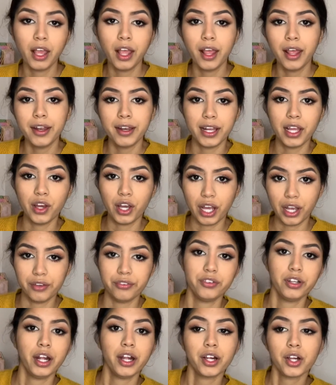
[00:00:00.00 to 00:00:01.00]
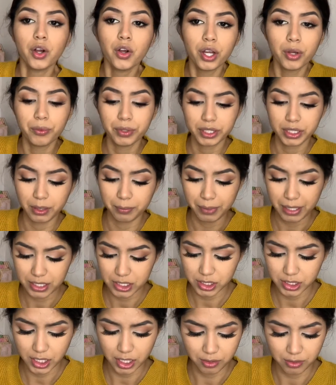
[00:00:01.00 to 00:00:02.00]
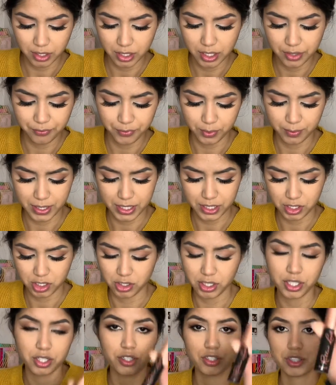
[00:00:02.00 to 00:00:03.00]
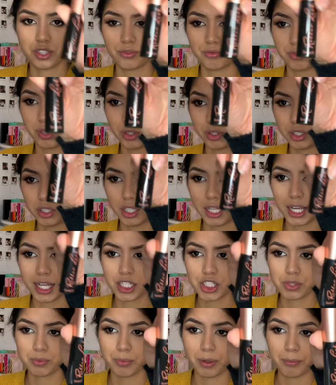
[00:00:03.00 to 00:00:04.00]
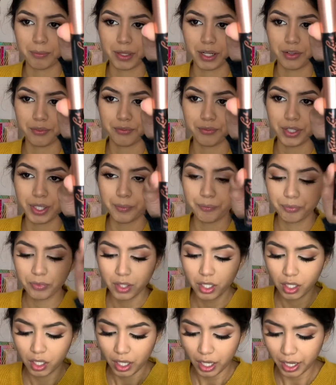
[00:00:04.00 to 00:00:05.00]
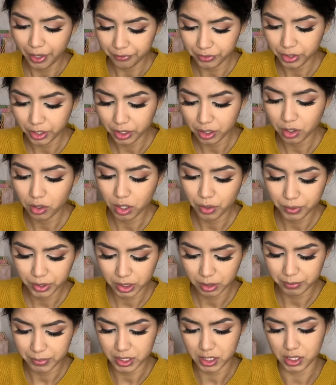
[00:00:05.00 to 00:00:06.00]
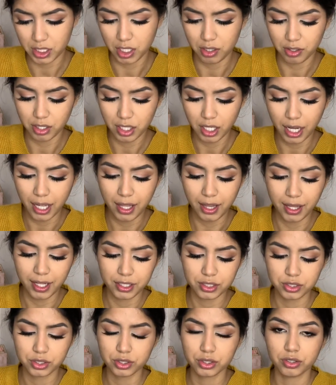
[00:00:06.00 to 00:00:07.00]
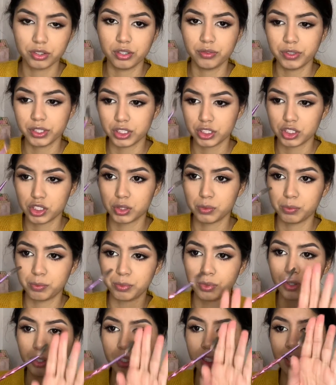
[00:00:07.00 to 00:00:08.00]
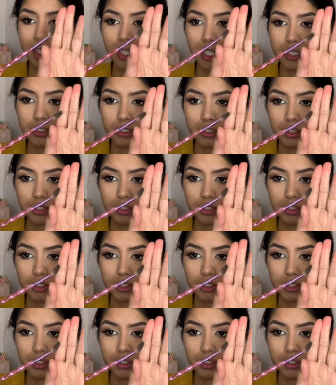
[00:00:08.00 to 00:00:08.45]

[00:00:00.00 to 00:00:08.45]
Now after I go in with the mascara, and for mascara I use a Roller Lash by Benefit. After I go in with the mascara, I like to go in with the spoolie. It's